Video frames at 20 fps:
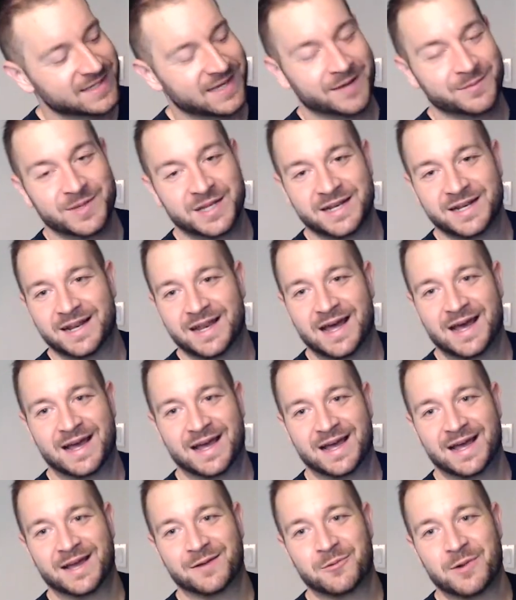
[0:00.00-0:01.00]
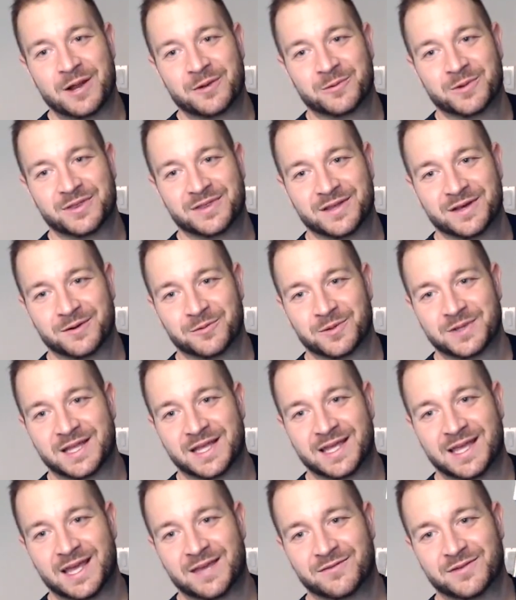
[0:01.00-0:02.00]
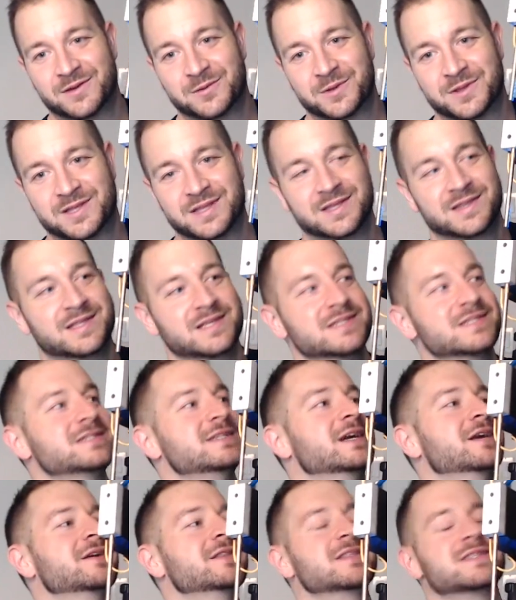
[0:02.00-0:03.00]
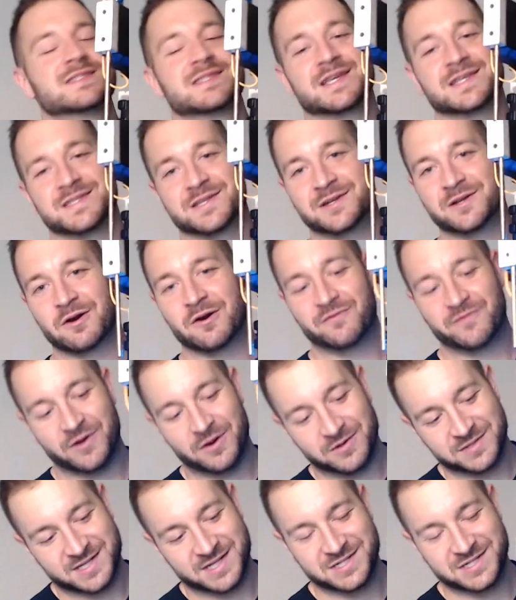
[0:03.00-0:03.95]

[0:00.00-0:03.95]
I mean, I went with what they gave you with the sticker that says Anovos.